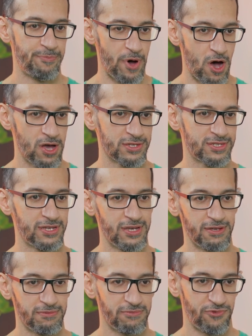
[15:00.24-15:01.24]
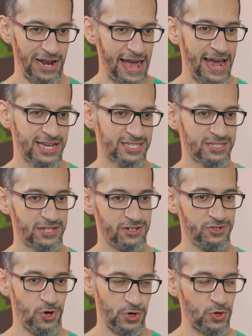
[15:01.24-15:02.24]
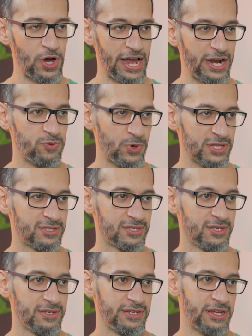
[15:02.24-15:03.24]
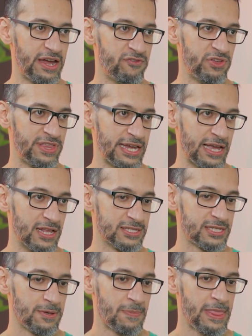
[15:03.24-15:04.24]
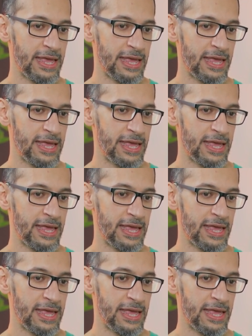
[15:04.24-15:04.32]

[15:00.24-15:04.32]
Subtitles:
Pause, relax, don't go ahead with everything else.